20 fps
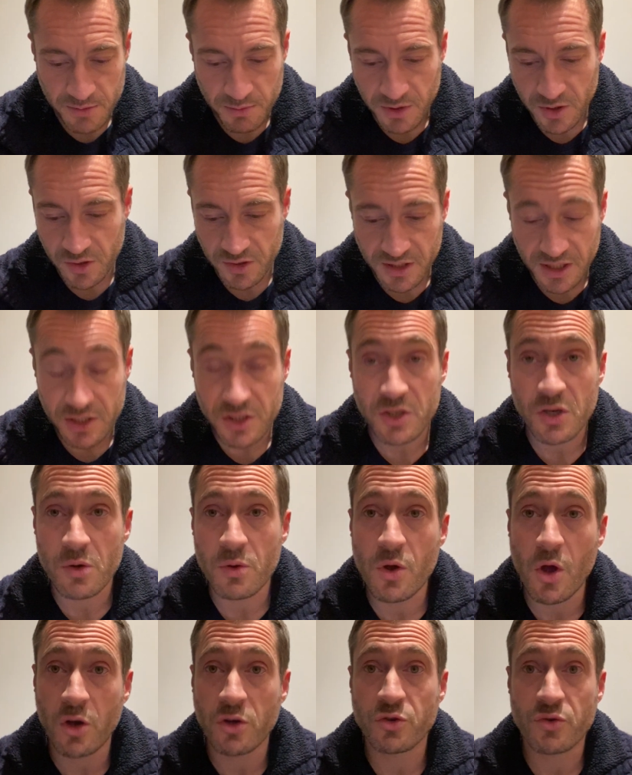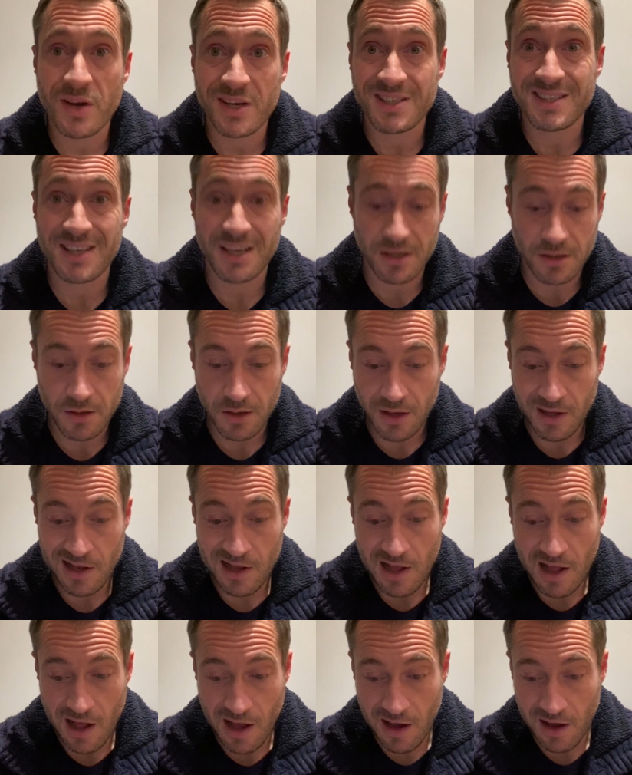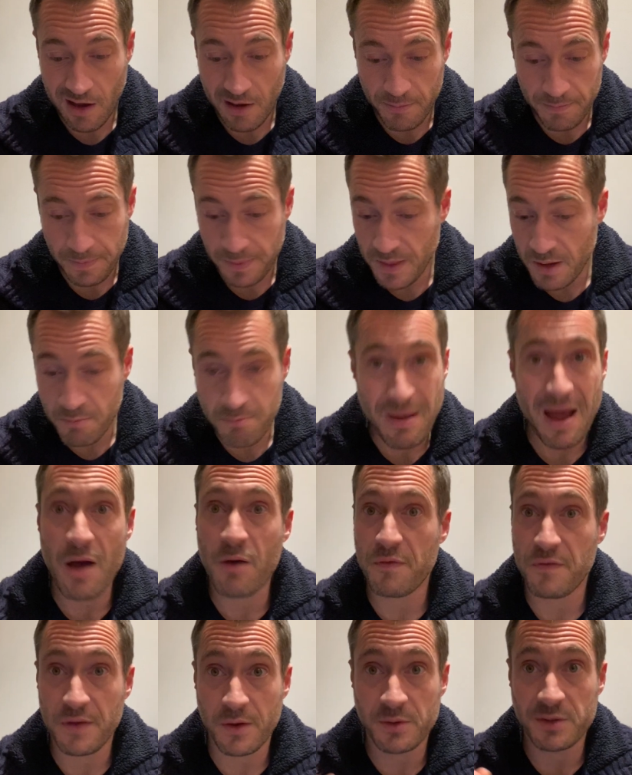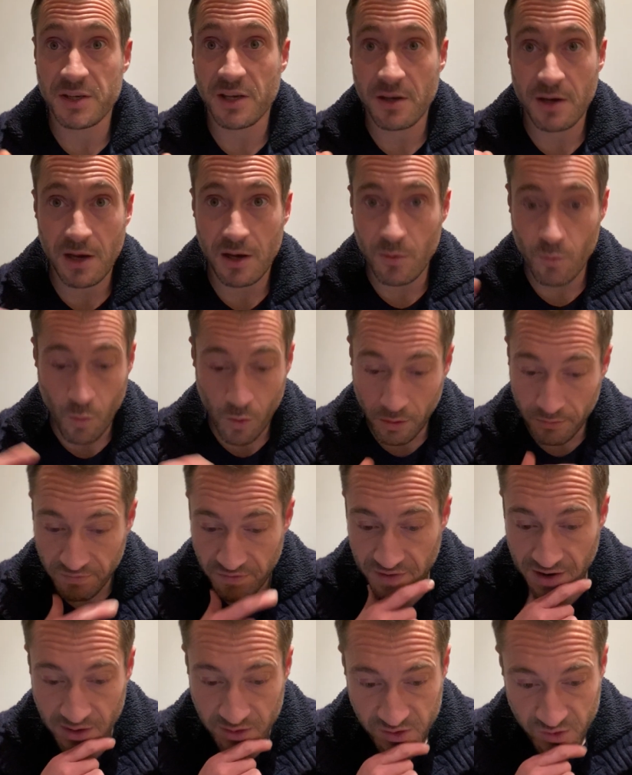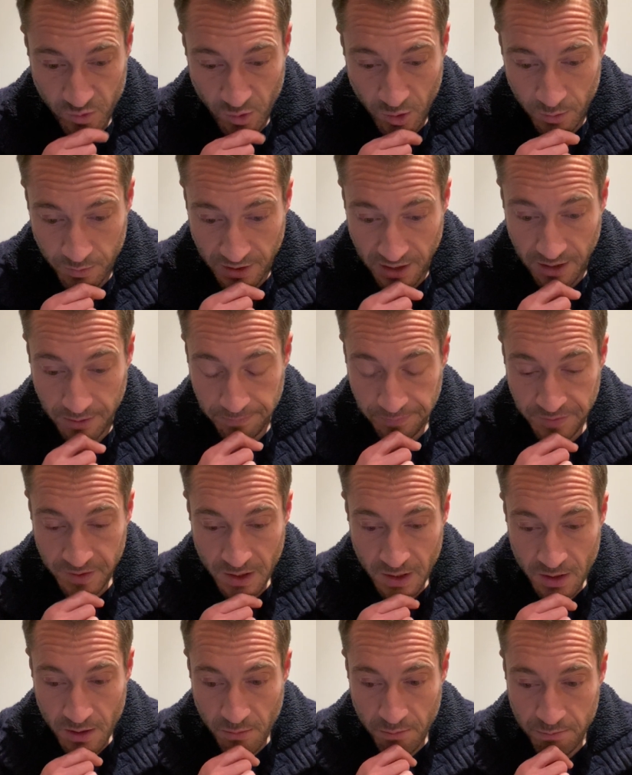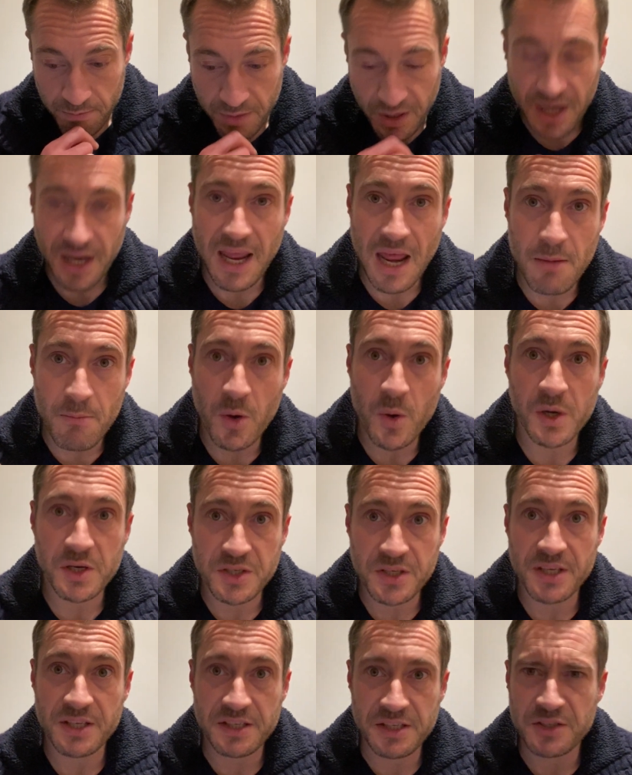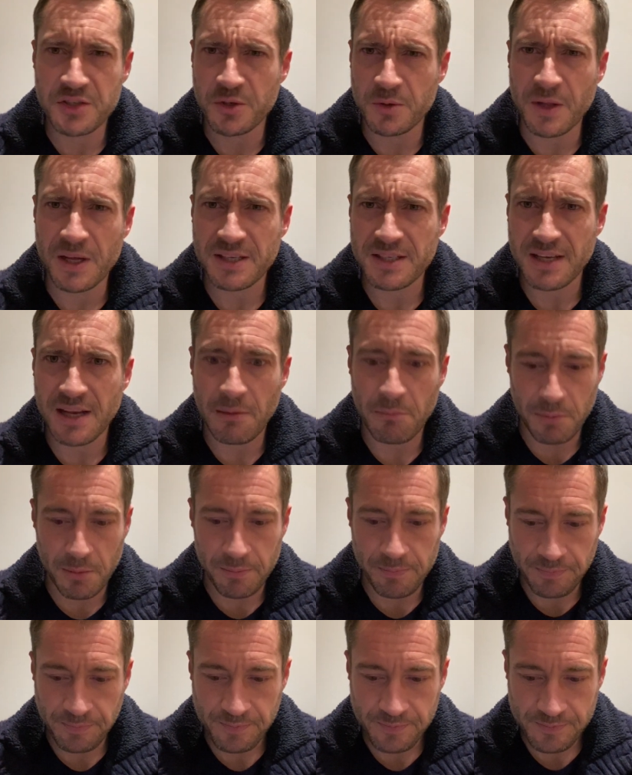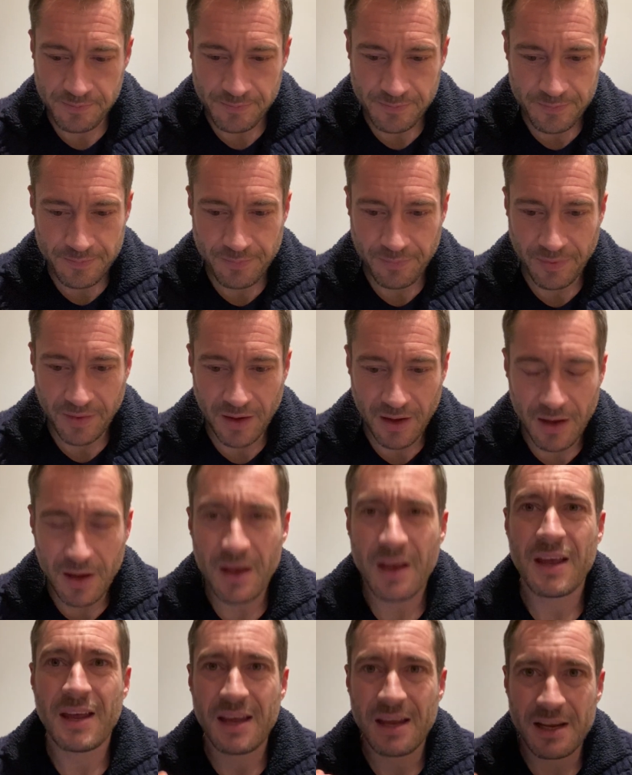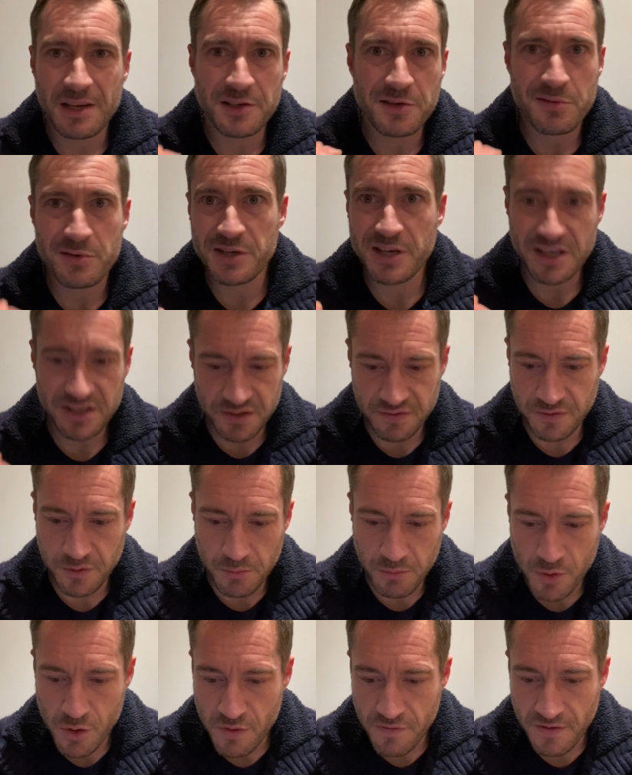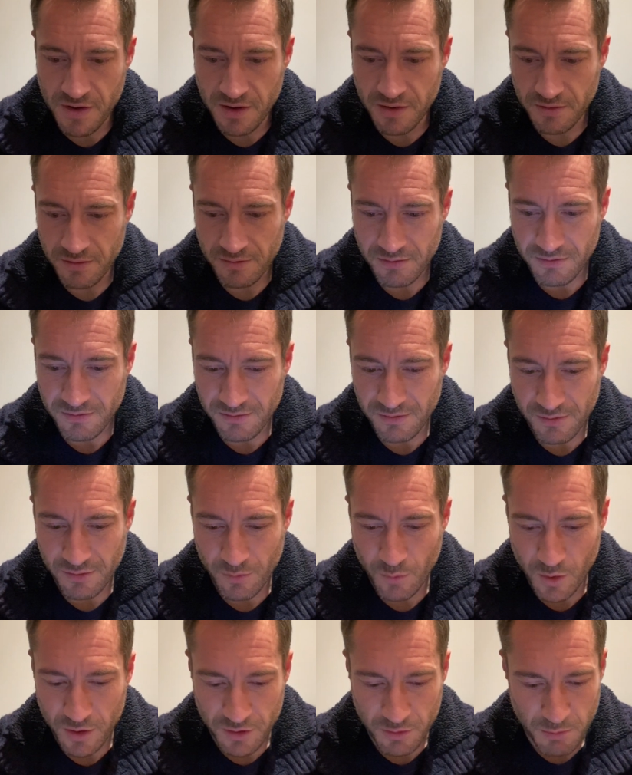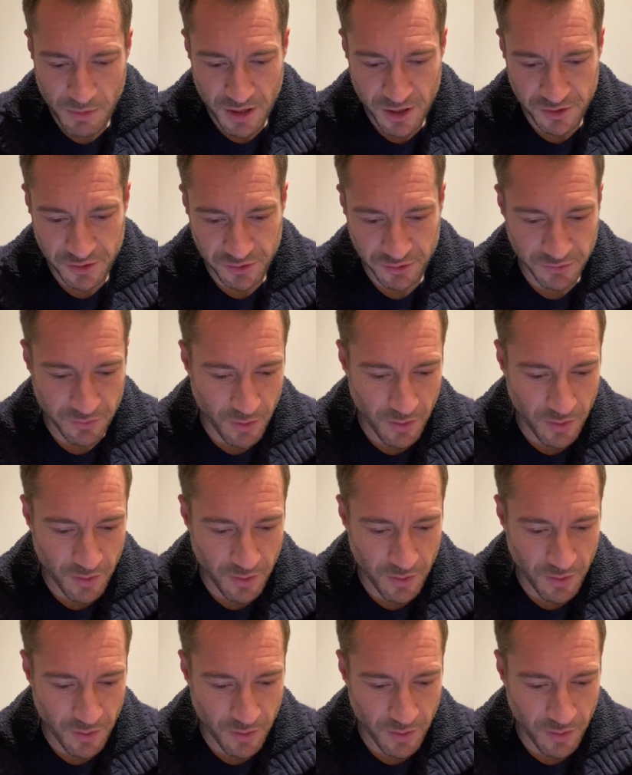because there's two contrasting battlefields in one foul swoop there. But again, my question is do they slip? Is there a chance of them moving when your miniatures are